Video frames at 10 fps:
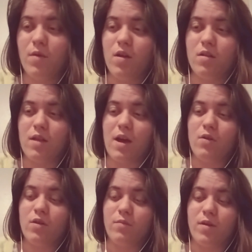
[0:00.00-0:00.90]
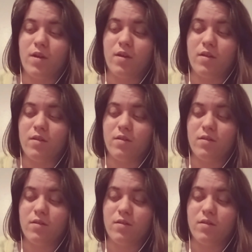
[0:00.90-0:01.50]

not allowing my